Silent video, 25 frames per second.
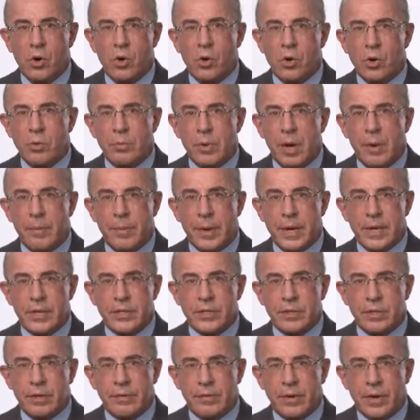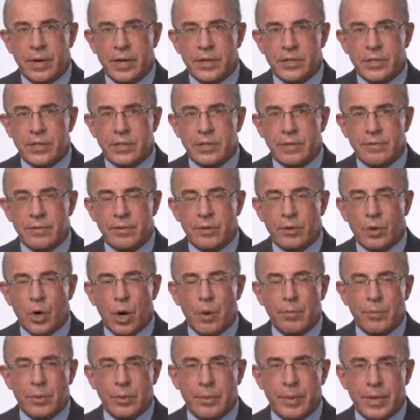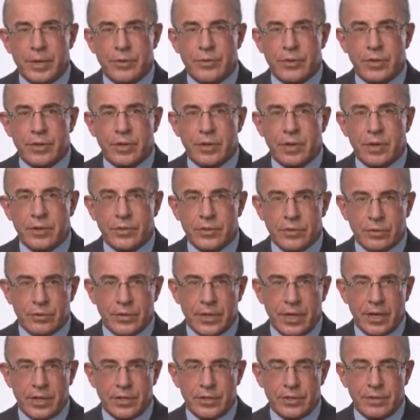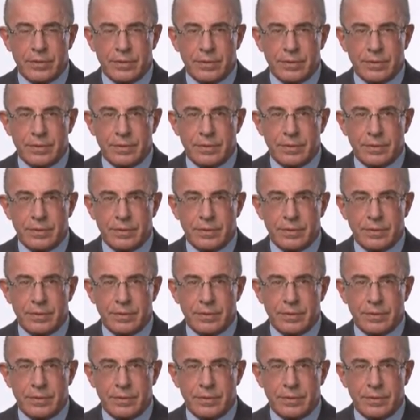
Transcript: or my patient advisors for a complimentary consultation.